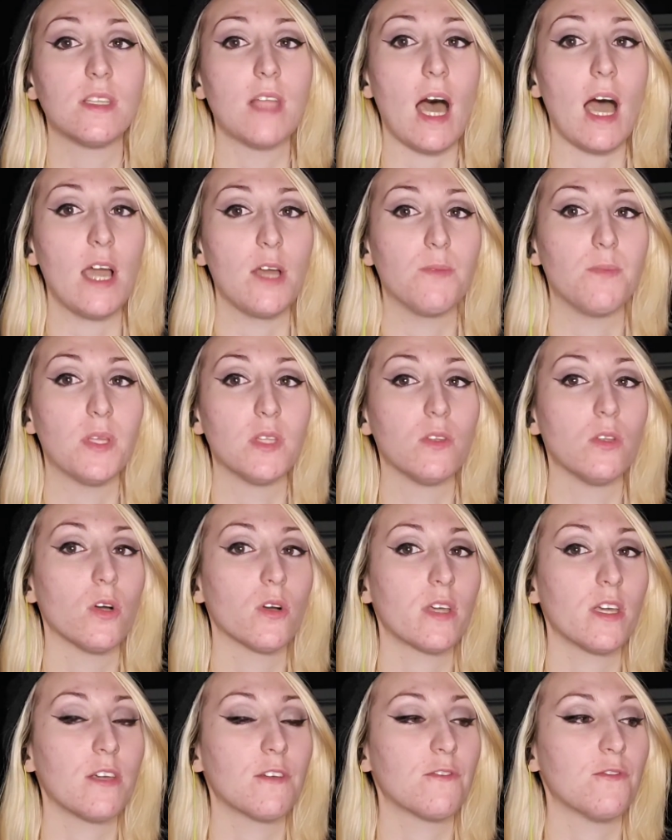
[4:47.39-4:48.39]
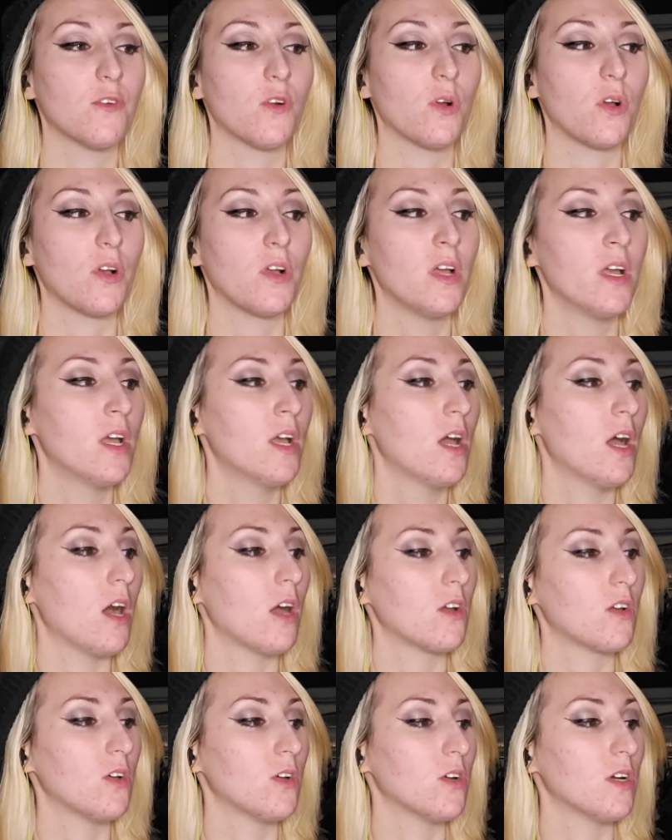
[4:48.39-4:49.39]
I had been looking for a
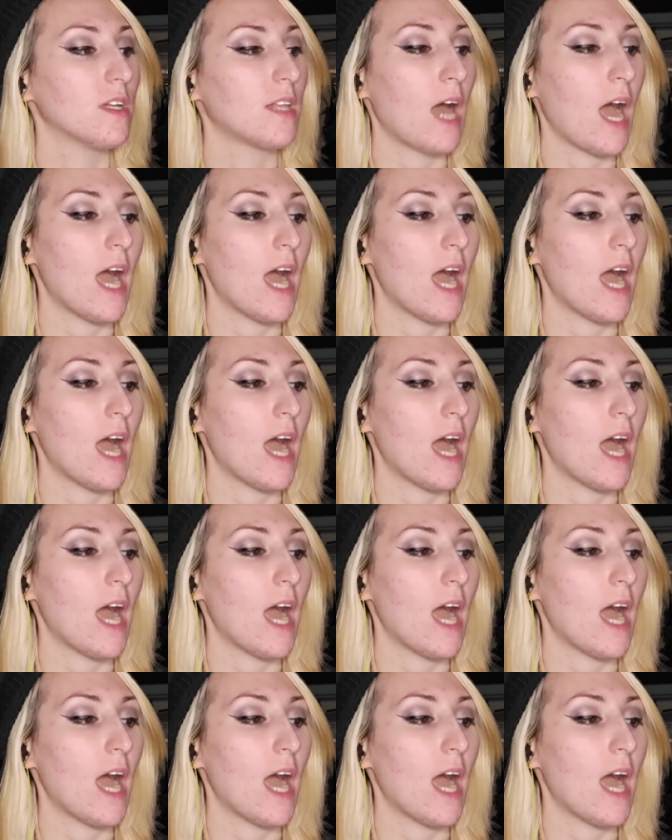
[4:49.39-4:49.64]
good